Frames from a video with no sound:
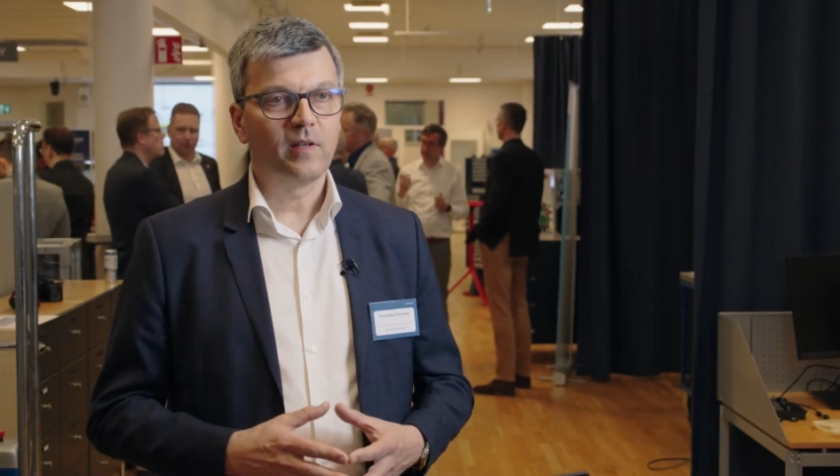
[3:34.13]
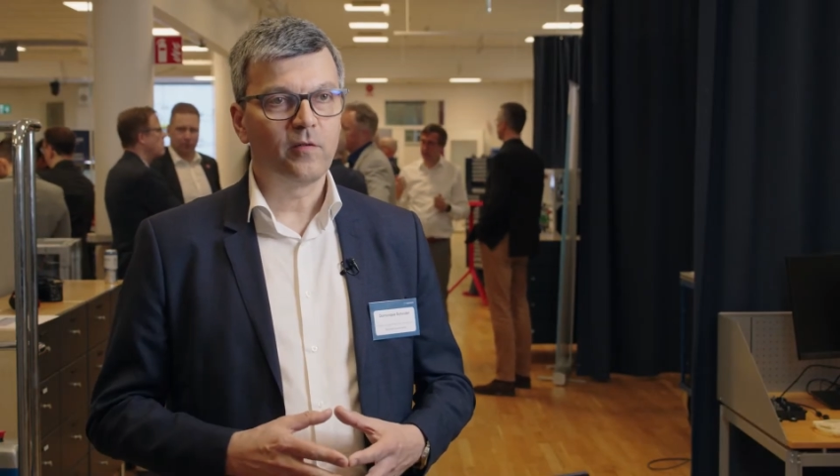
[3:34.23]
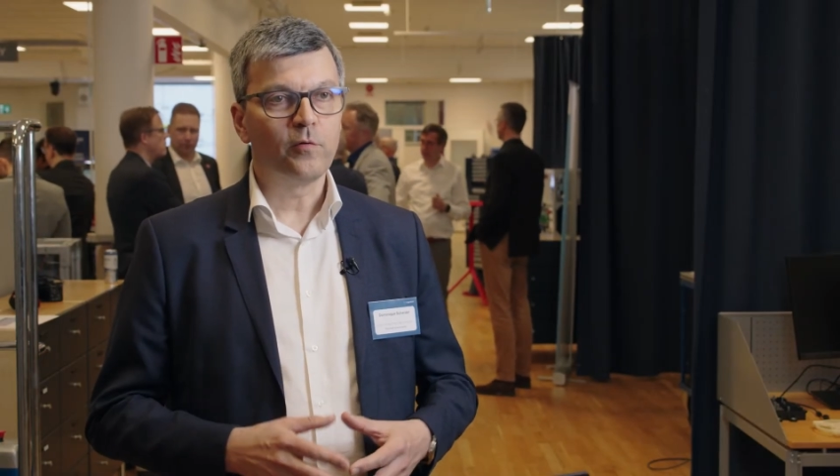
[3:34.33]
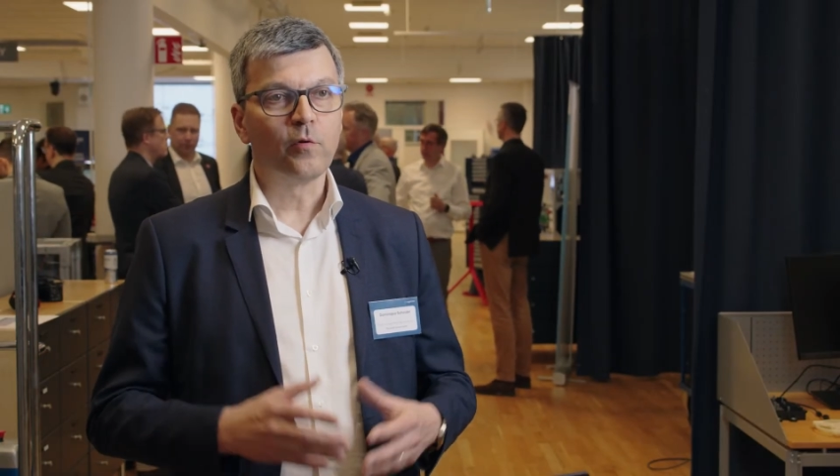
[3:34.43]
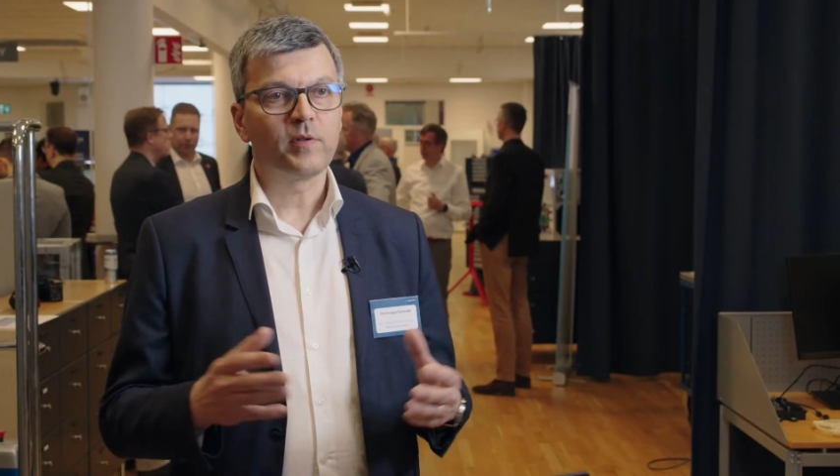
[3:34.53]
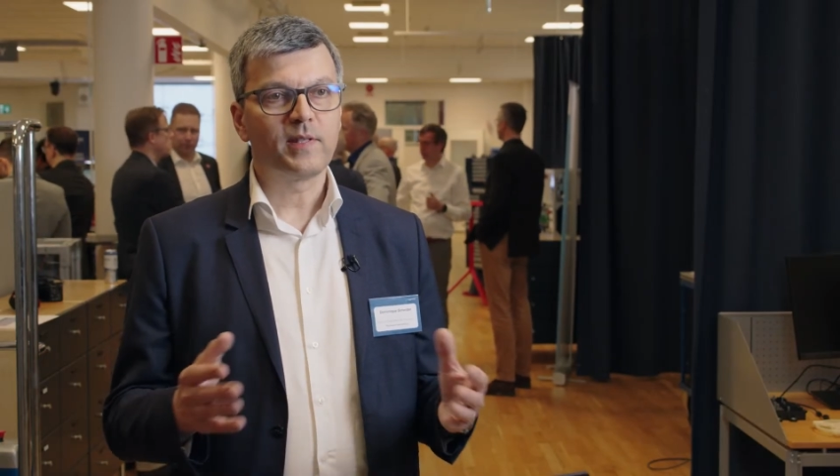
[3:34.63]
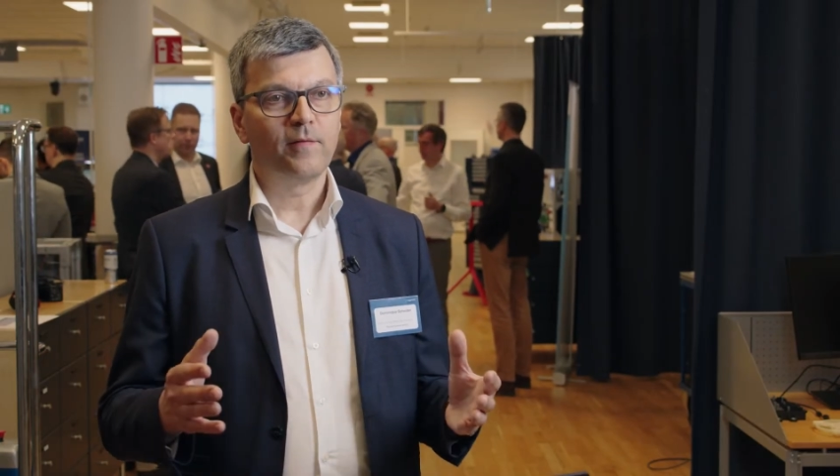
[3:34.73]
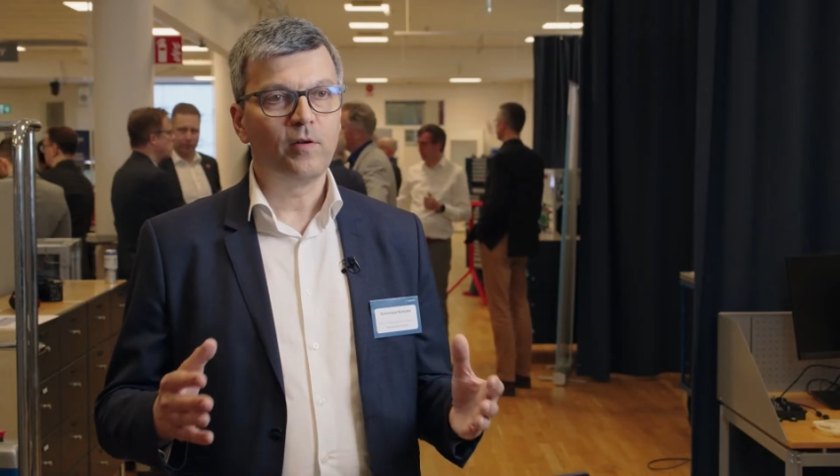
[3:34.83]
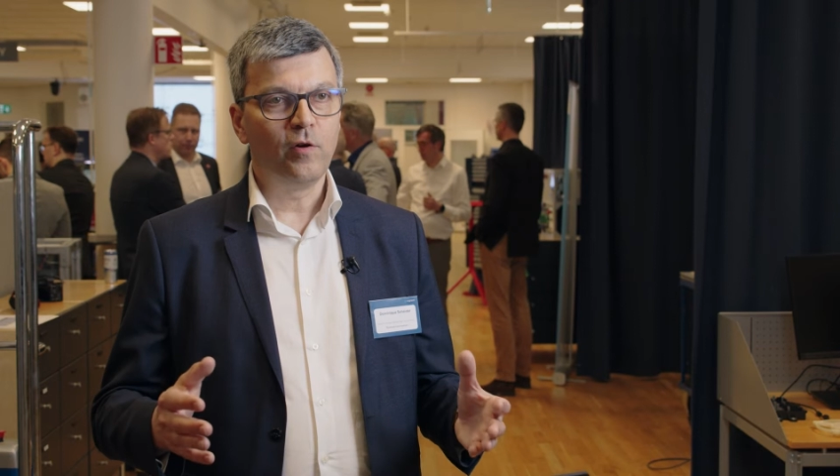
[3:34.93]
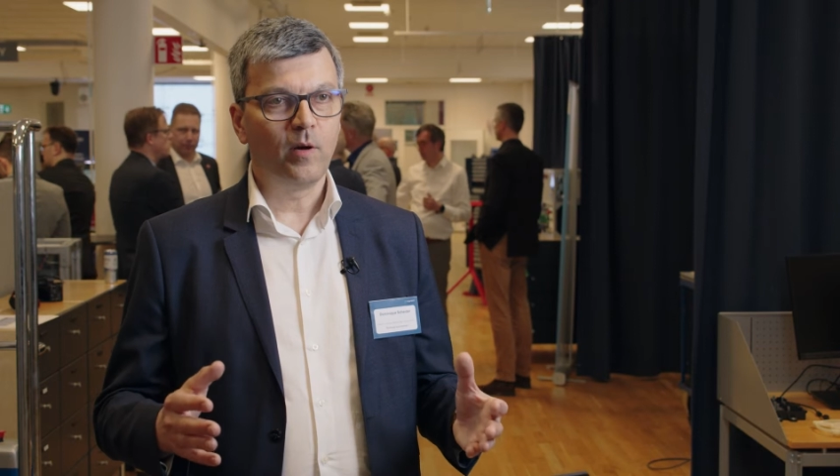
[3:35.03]
uh, the Euro
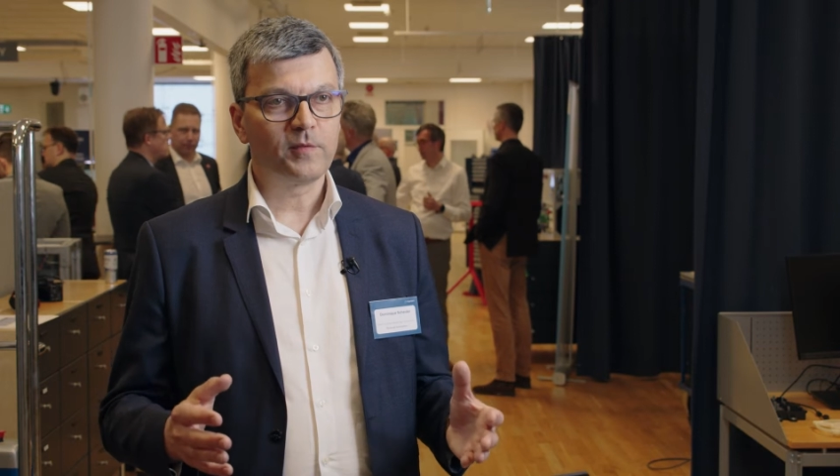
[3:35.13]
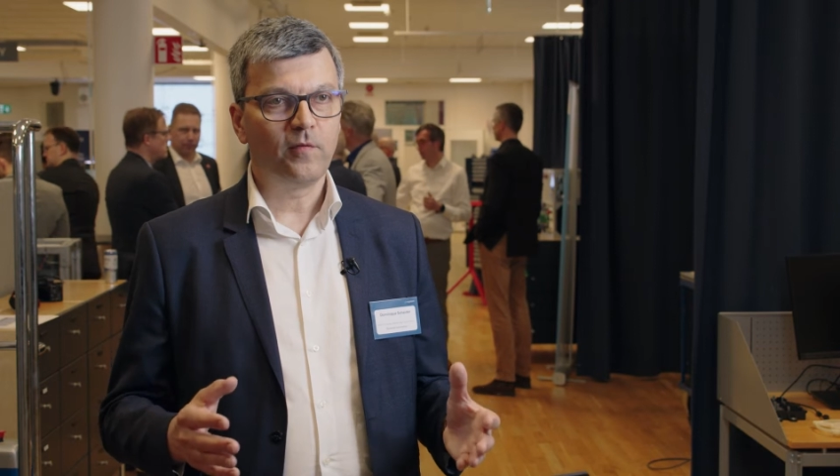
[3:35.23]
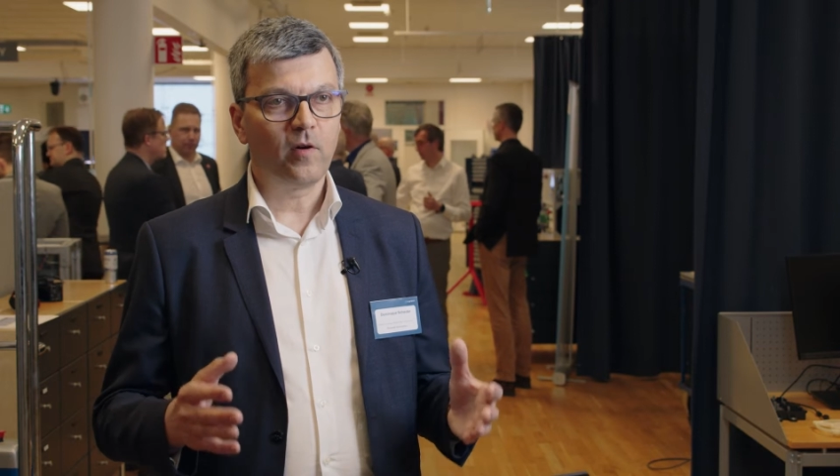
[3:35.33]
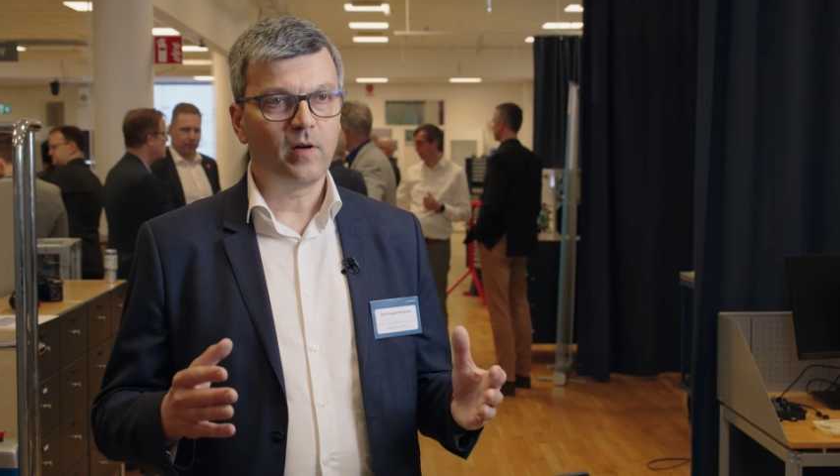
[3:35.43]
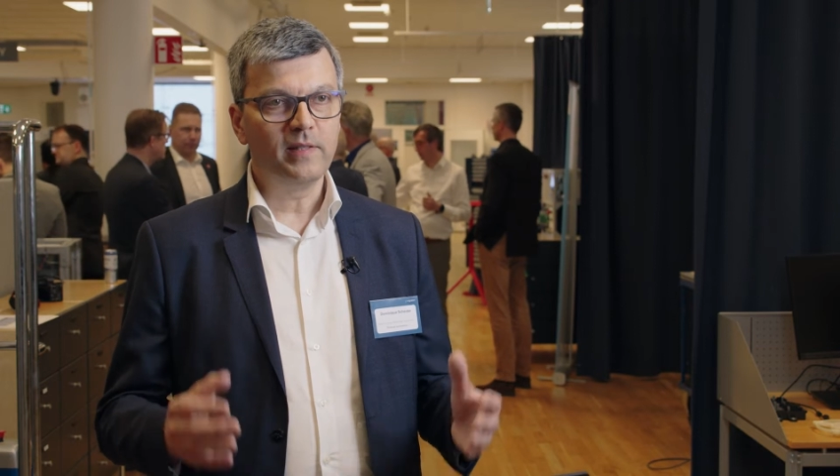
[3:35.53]
7 norms for